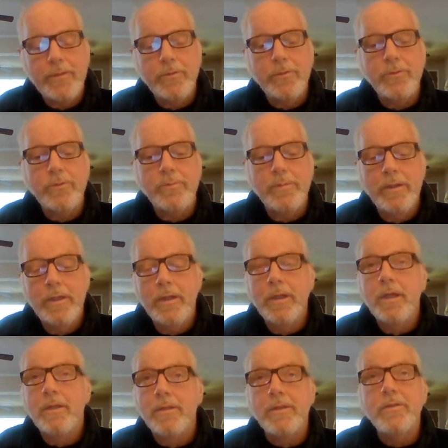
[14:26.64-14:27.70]
removed.
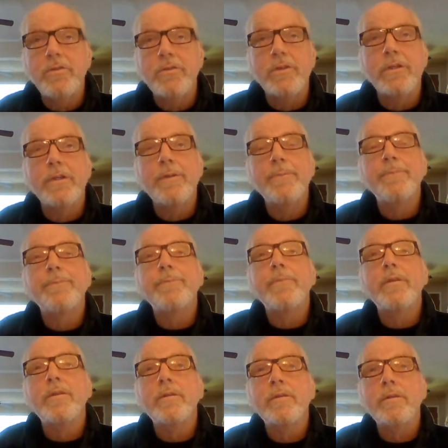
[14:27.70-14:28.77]
This year,
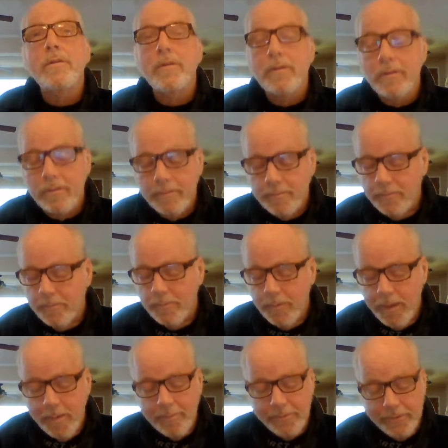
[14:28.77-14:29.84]
and
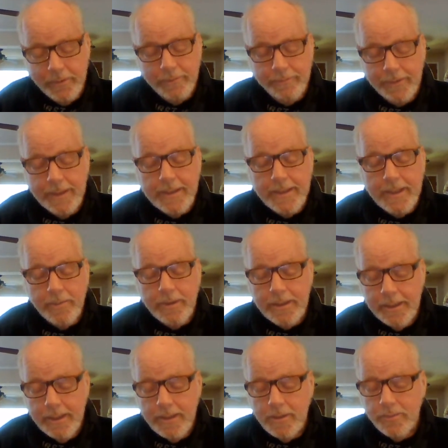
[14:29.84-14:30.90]
I'm still fighting that right
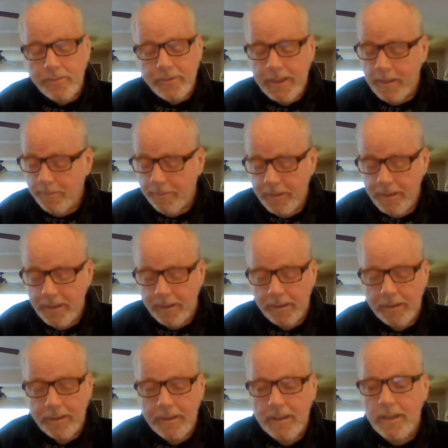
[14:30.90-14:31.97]
now, same thing.
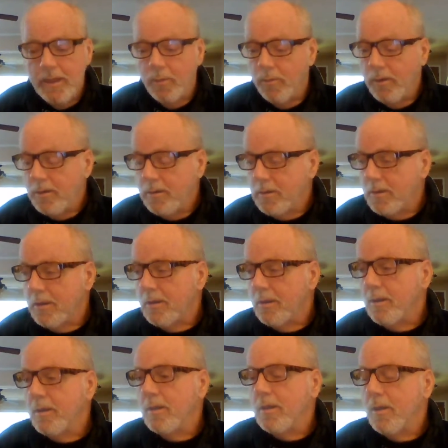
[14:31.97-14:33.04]
Well,
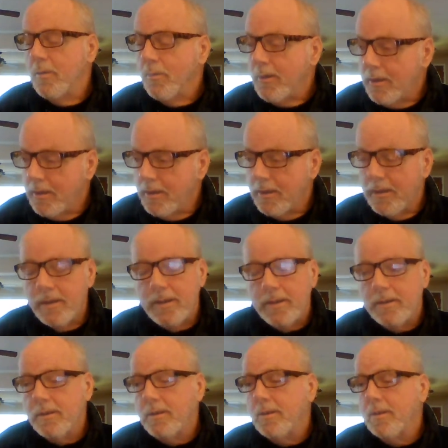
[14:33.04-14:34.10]
I went to the
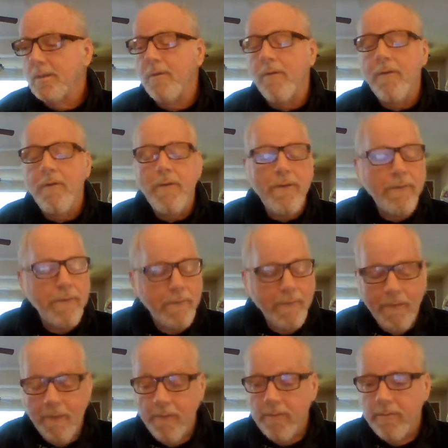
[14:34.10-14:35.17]
doctor.
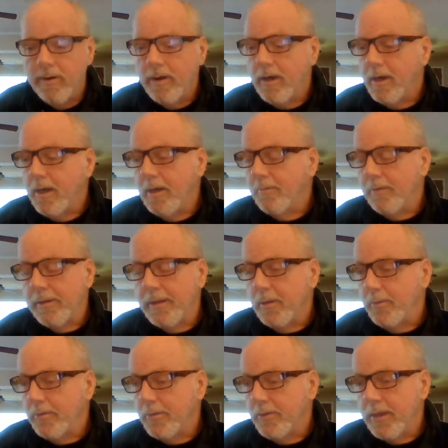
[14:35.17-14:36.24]
Everything
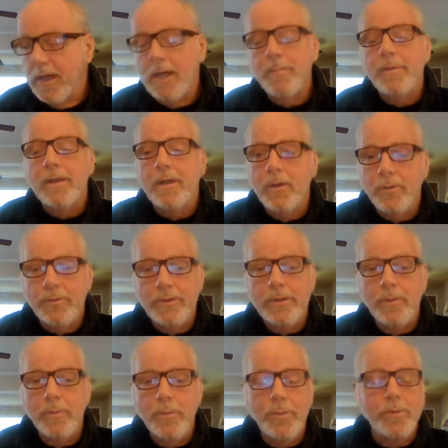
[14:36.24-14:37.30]
was okay, but go see
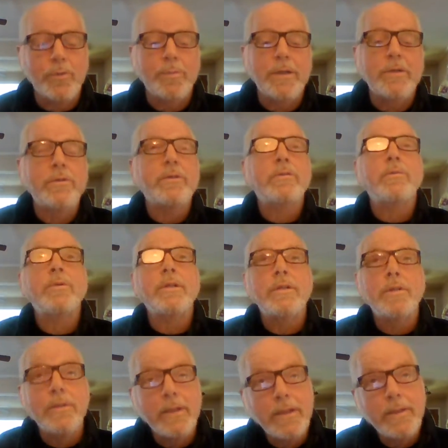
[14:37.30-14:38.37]
a wound specialist. Went
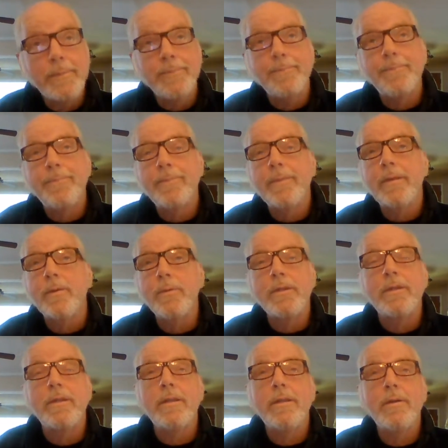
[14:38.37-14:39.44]
to him, went
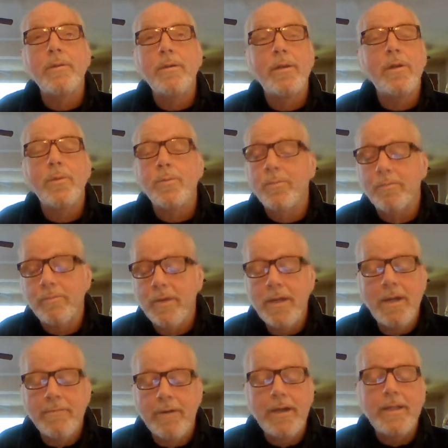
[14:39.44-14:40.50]
to the, you know,
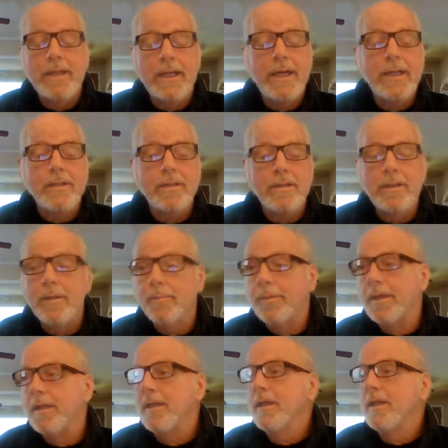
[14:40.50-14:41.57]
finally got to them,
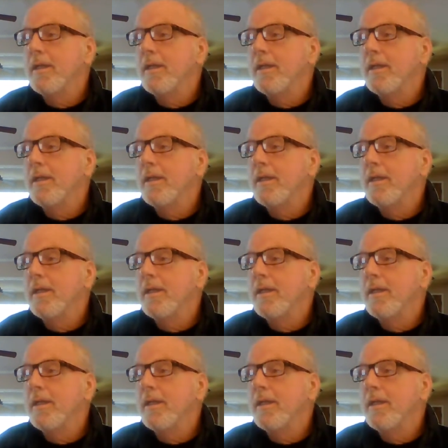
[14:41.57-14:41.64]
but